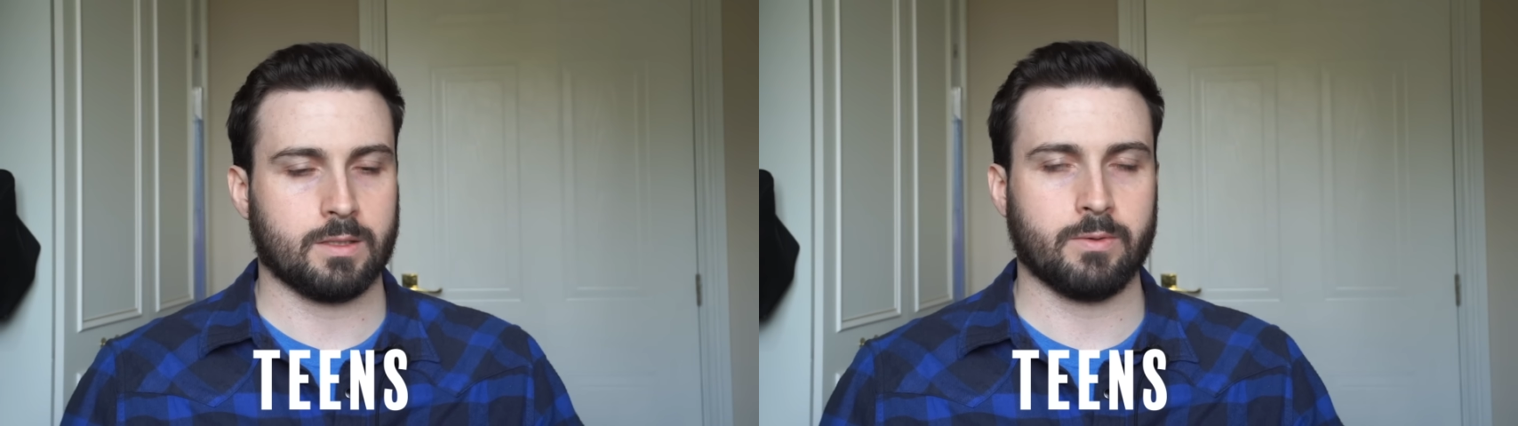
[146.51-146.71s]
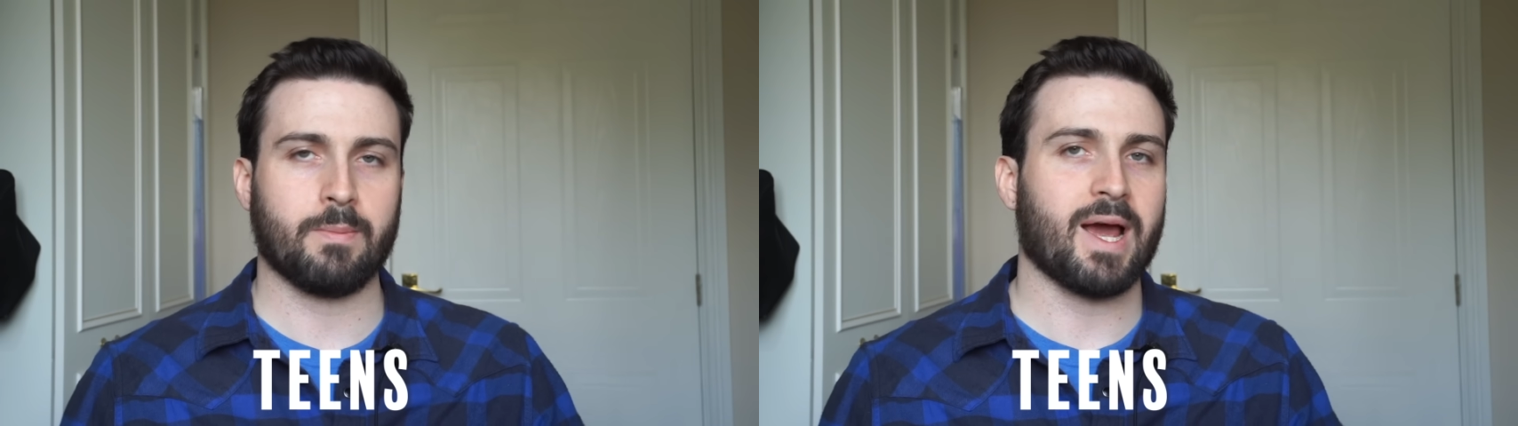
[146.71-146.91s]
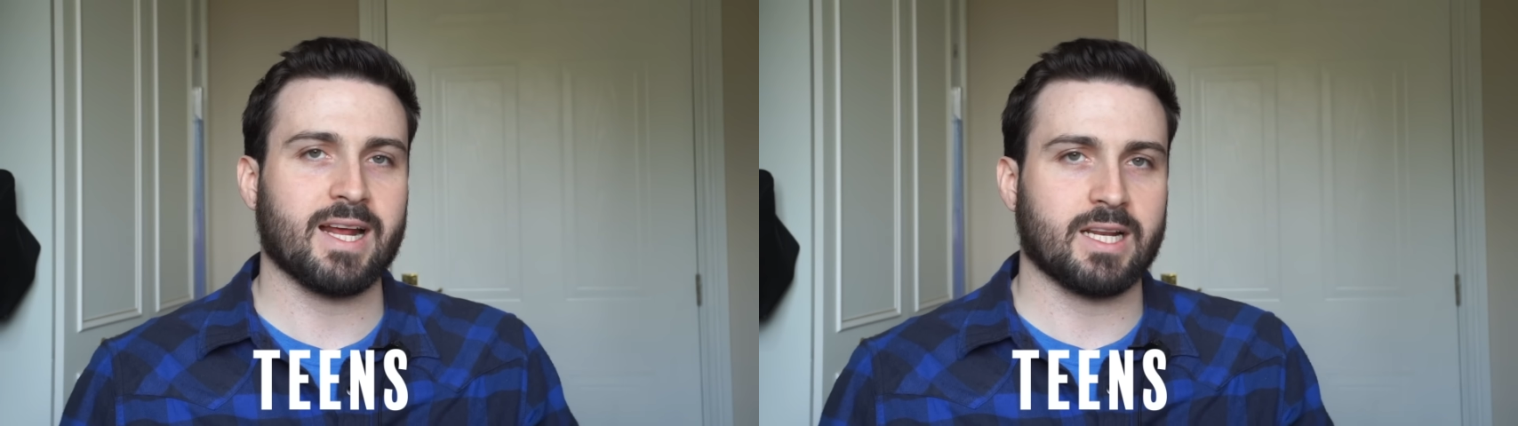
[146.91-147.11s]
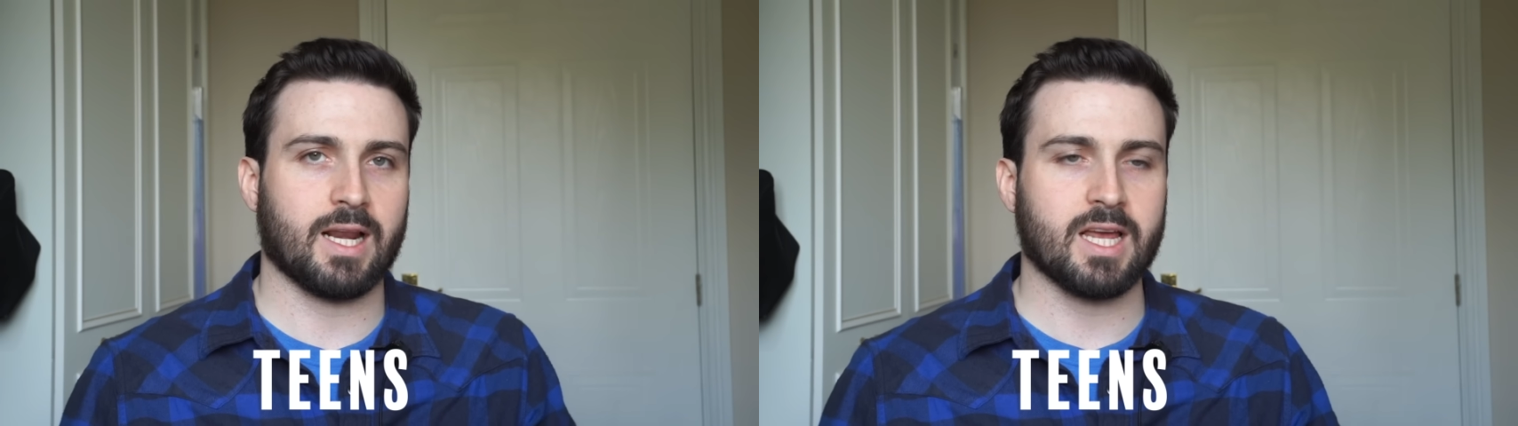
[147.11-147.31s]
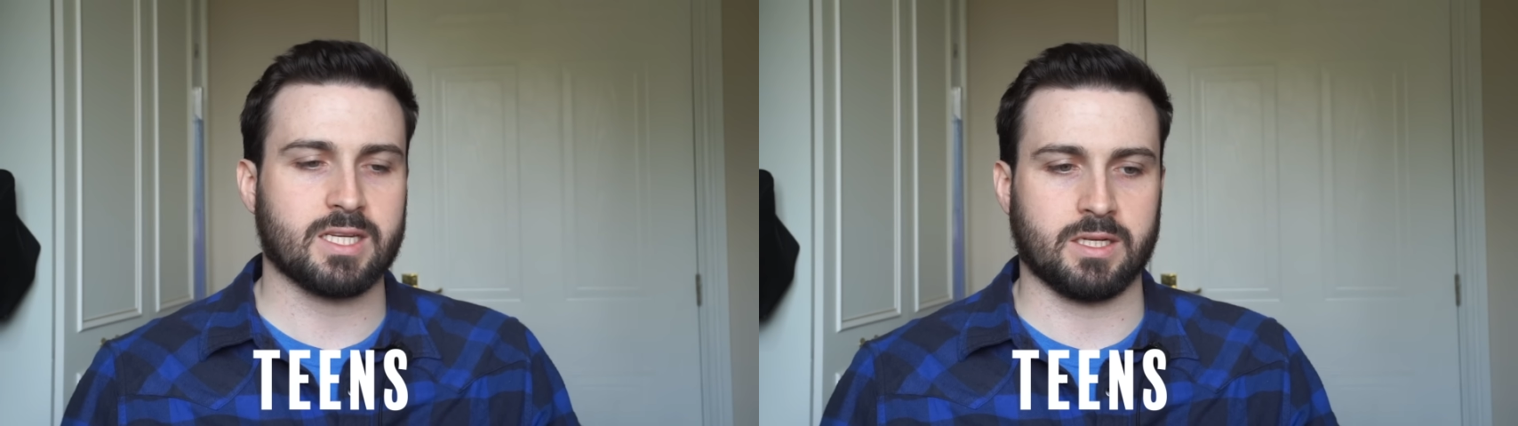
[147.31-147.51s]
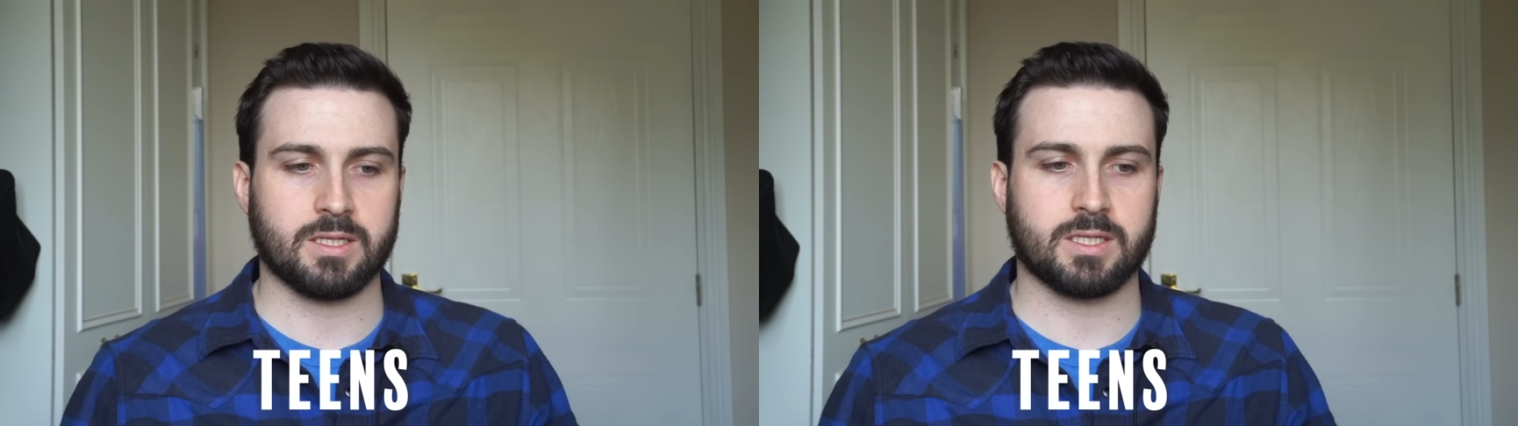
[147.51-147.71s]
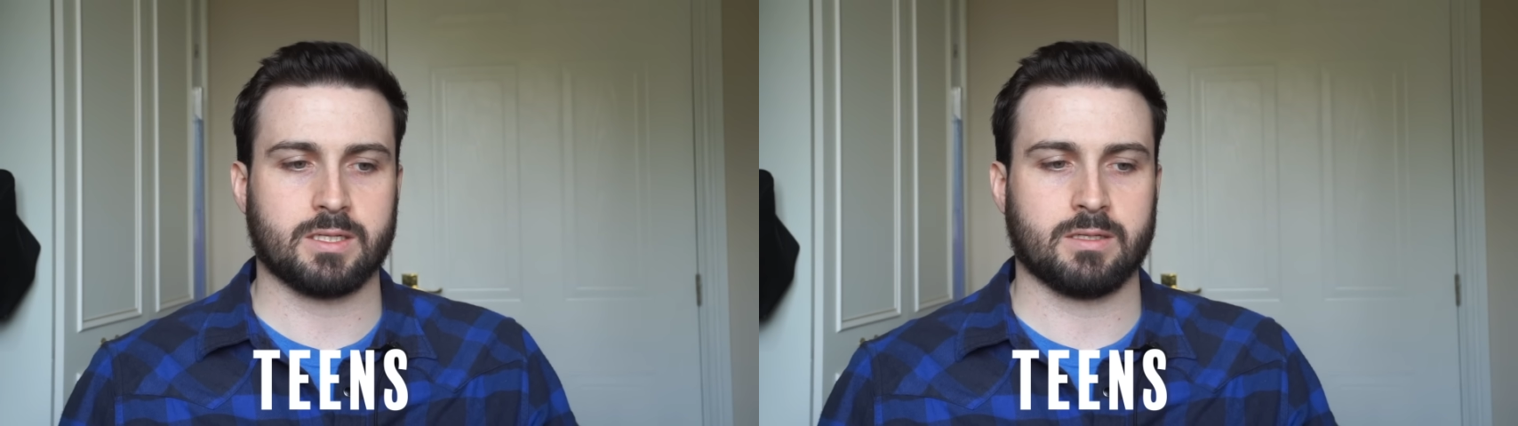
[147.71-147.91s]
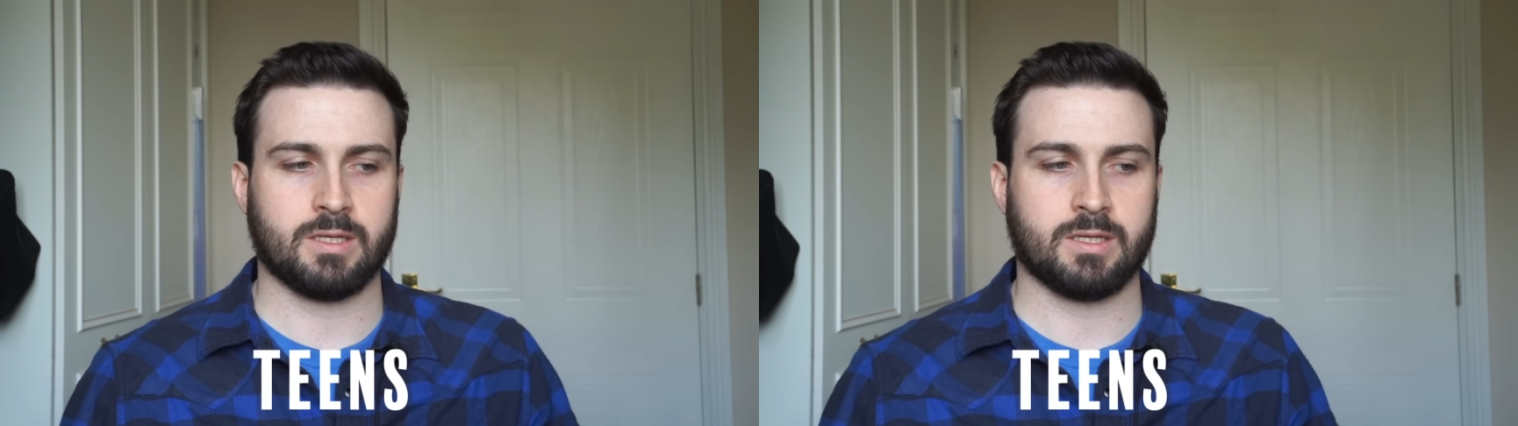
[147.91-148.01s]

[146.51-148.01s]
Now in my adolescence,